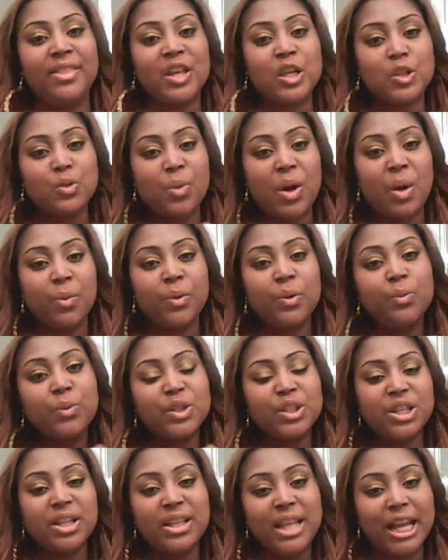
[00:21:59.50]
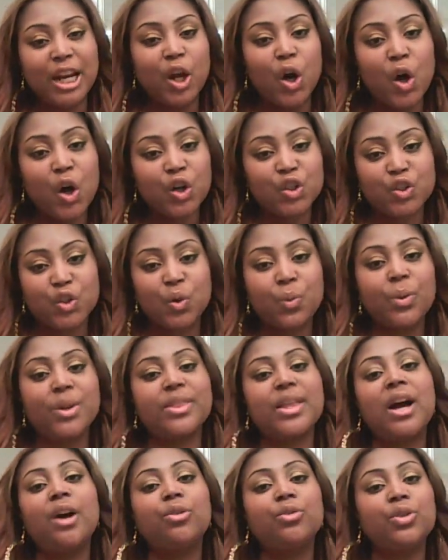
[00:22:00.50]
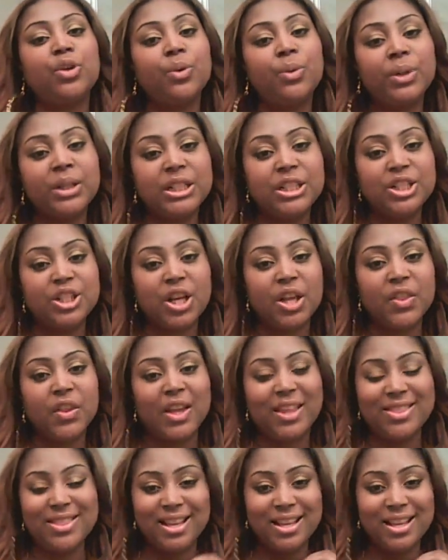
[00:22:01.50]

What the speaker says: And that's a blessing. And that's why we went to that